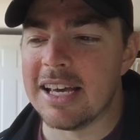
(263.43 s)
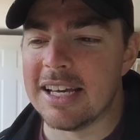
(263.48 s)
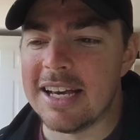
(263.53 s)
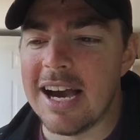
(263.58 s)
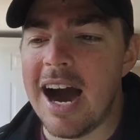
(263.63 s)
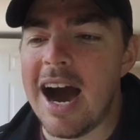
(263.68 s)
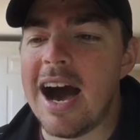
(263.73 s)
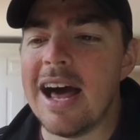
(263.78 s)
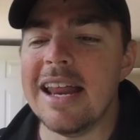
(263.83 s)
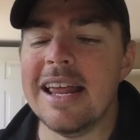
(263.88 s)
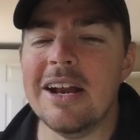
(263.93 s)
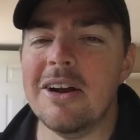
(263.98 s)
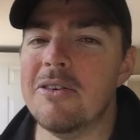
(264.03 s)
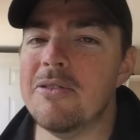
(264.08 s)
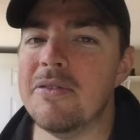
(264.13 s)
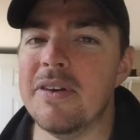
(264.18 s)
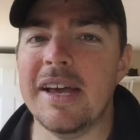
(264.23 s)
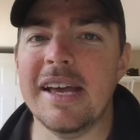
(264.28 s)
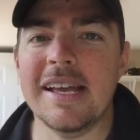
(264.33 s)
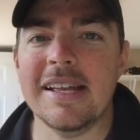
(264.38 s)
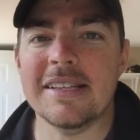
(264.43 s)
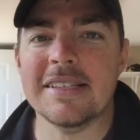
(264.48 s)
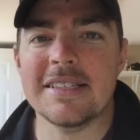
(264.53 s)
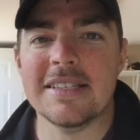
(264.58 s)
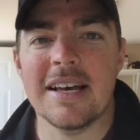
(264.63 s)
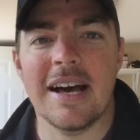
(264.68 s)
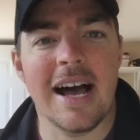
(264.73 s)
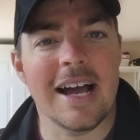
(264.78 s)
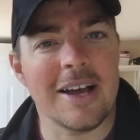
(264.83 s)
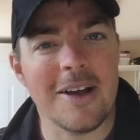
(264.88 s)
God
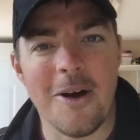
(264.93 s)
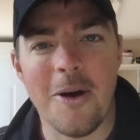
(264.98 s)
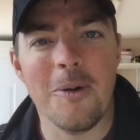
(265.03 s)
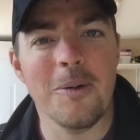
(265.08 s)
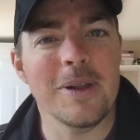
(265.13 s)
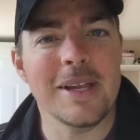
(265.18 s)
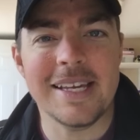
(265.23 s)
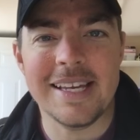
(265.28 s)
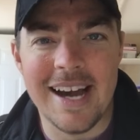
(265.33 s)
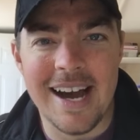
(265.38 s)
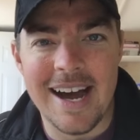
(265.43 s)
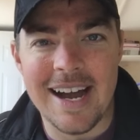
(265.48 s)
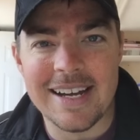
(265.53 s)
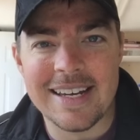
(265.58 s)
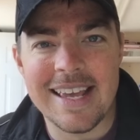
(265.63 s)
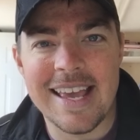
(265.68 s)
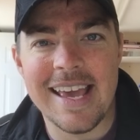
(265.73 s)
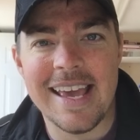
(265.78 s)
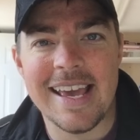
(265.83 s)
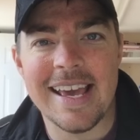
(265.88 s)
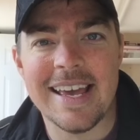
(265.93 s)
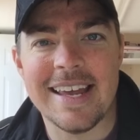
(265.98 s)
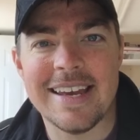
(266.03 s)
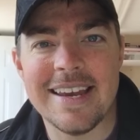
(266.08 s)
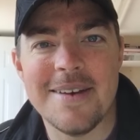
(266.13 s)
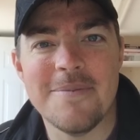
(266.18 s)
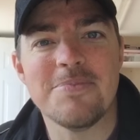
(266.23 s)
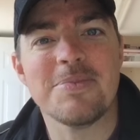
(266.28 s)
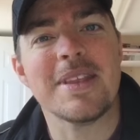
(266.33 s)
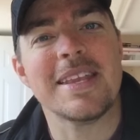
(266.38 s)
intervenes like only God
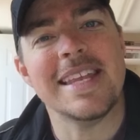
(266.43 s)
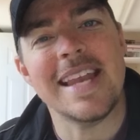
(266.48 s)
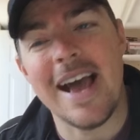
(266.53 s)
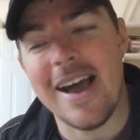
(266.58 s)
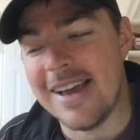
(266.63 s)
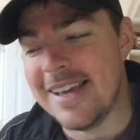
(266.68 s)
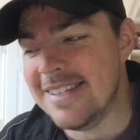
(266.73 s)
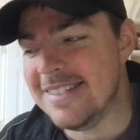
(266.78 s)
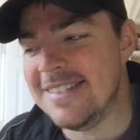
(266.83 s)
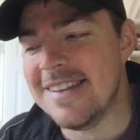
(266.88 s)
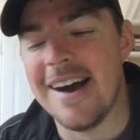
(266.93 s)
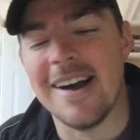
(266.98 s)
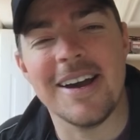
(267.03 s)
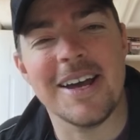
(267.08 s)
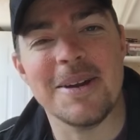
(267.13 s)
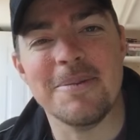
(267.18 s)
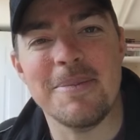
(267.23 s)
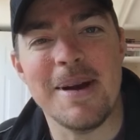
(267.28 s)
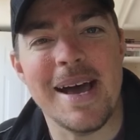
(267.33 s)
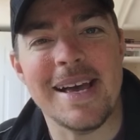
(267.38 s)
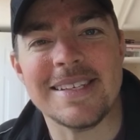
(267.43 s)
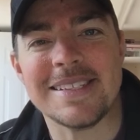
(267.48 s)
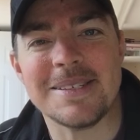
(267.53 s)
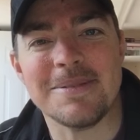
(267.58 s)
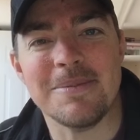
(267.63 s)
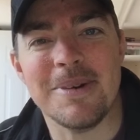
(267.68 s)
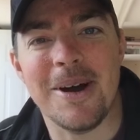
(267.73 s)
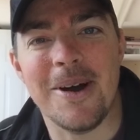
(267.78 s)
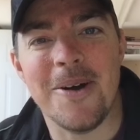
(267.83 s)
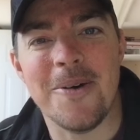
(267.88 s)
can. Now he's dunking a
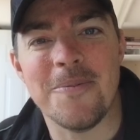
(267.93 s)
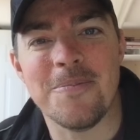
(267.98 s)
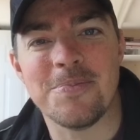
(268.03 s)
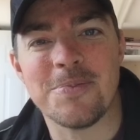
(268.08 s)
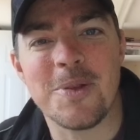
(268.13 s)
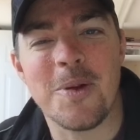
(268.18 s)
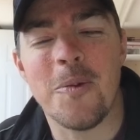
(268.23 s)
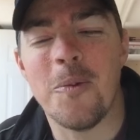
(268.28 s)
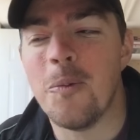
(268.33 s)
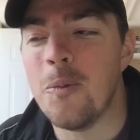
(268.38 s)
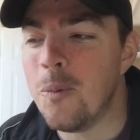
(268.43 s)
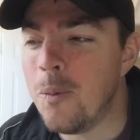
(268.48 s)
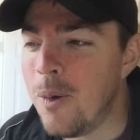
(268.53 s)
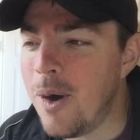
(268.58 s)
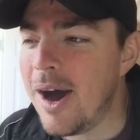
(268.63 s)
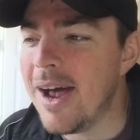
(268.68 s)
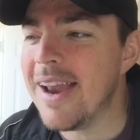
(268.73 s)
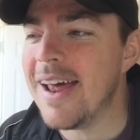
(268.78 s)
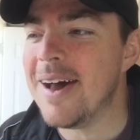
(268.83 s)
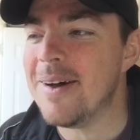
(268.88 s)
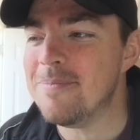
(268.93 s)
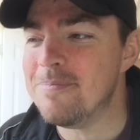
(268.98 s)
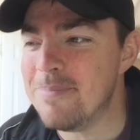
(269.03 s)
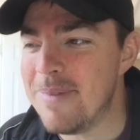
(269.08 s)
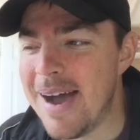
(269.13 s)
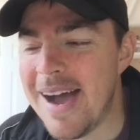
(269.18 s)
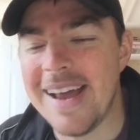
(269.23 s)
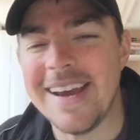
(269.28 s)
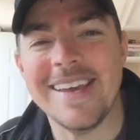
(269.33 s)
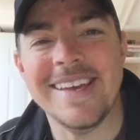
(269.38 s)
basketball. What a
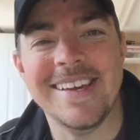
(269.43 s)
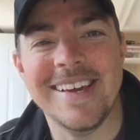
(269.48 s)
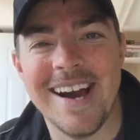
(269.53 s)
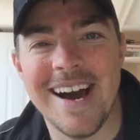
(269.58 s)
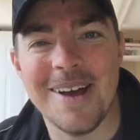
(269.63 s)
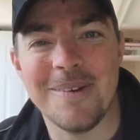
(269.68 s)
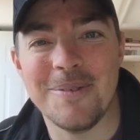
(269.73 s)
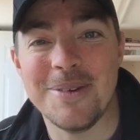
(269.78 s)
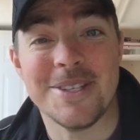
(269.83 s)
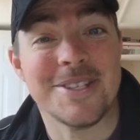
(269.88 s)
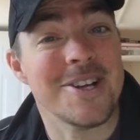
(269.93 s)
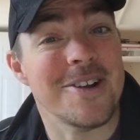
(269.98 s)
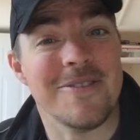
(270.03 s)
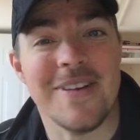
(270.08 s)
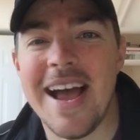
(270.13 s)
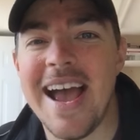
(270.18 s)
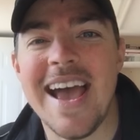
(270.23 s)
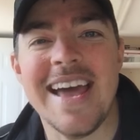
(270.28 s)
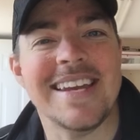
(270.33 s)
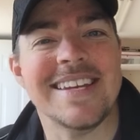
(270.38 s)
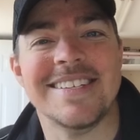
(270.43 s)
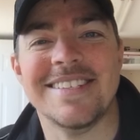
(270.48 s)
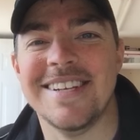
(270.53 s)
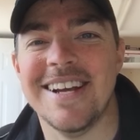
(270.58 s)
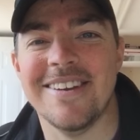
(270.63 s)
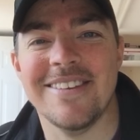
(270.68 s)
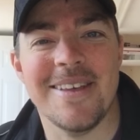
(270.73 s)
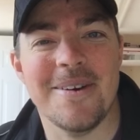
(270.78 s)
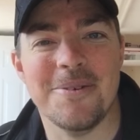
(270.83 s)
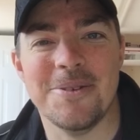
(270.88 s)
mighty God we serve. I had to
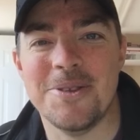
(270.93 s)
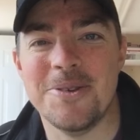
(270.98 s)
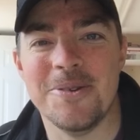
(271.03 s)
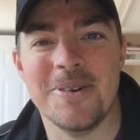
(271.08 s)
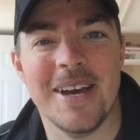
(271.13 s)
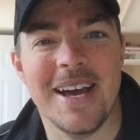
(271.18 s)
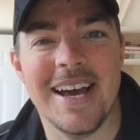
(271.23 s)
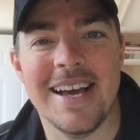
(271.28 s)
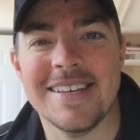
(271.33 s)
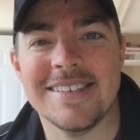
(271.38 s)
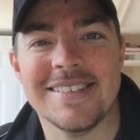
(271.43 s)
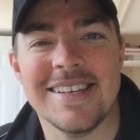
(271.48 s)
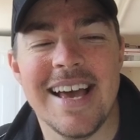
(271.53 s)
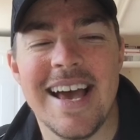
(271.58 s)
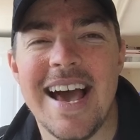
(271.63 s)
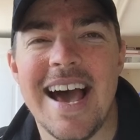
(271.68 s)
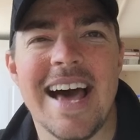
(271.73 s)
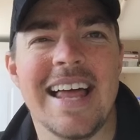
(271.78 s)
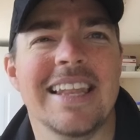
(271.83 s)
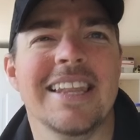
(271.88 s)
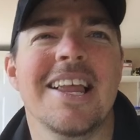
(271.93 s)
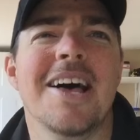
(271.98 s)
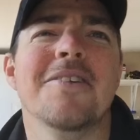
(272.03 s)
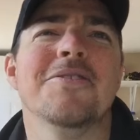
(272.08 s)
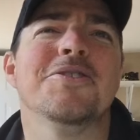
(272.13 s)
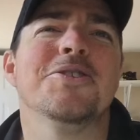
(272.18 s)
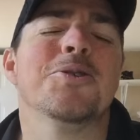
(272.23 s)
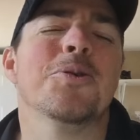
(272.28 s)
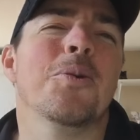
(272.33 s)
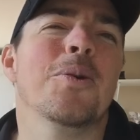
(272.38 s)
share that with you guys. I
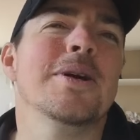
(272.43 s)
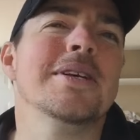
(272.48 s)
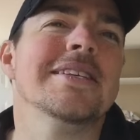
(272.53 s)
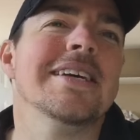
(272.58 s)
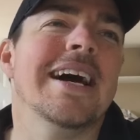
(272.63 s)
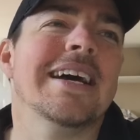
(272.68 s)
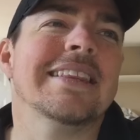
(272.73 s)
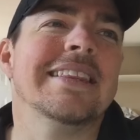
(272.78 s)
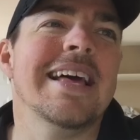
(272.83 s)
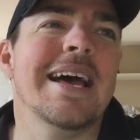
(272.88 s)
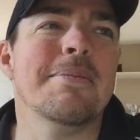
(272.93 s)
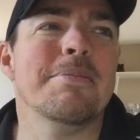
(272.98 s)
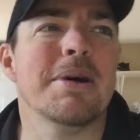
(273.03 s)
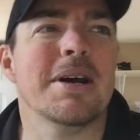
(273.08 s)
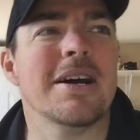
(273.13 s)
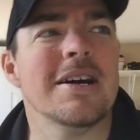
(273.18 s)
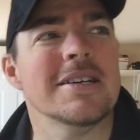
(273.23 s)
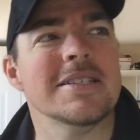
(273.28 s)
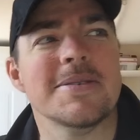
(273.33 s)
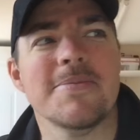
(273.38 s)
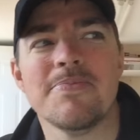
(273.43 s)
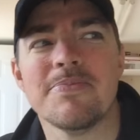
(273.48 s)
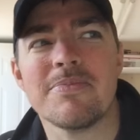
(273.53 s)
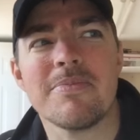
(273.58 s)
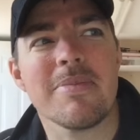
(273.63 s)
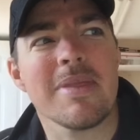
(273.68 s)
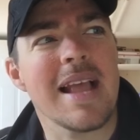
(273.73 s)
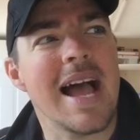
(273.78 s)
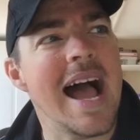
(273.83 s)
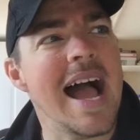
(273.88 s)
love stories like that because
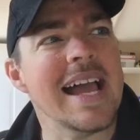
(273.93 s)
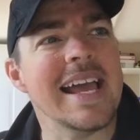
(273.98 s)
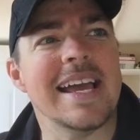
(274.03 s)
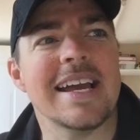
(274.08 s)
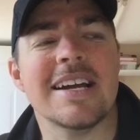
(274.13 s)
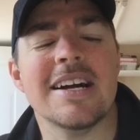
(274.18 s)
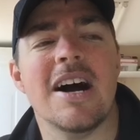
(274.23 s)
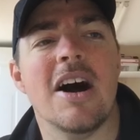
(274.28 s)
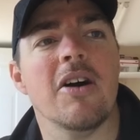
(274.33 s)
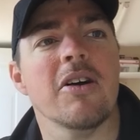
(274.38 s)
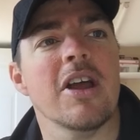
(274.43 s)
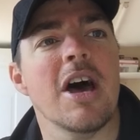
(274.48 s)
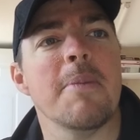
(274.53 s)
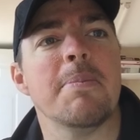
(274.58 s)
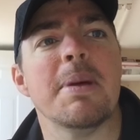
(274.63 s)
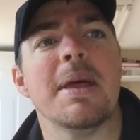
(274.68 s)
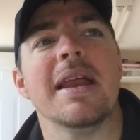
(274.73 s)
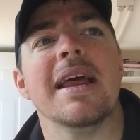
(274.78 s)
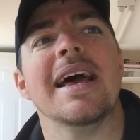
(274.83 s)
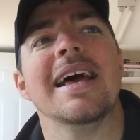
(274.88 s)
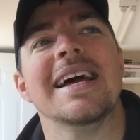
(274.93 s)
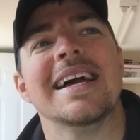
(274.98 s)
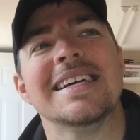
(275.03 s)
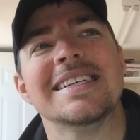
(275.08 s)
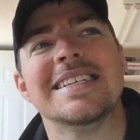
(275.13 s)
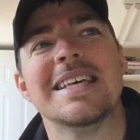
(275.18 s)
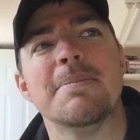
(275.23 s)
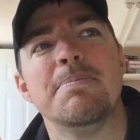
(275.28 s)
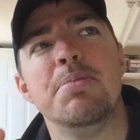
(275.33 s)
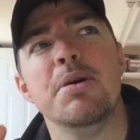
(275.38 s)
I get caught up in, like
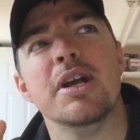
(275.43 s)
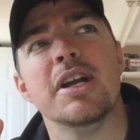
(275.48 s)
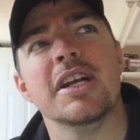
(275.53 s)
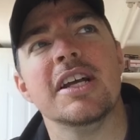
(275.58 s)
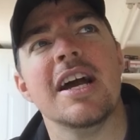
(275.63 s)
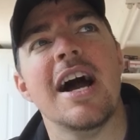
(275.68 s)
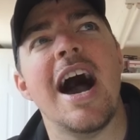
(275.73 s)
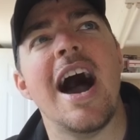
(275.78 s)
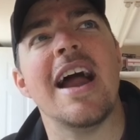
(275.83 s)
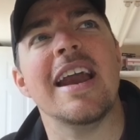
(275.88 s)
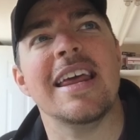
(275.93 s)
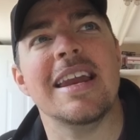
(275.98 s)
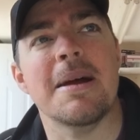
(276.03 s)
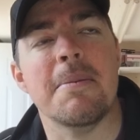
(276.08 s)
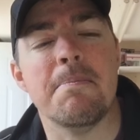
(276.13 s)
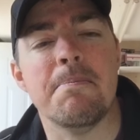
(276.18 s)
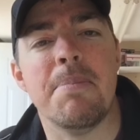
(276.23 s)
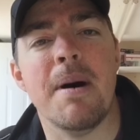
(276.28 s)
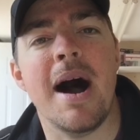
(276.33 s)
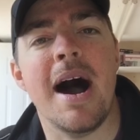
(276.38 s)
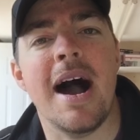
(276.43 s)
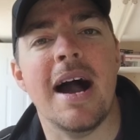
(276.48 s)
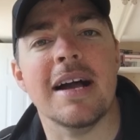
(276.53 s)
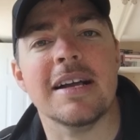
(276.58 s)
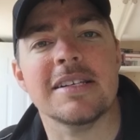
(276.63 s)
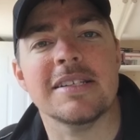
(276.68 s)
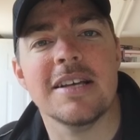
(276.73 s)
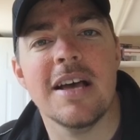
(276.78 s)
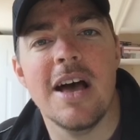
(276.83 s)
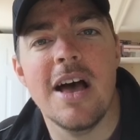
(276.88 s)
I said, putting God in a
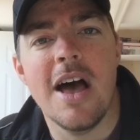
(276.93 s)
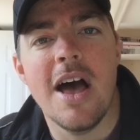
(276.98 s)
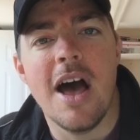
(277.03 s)
box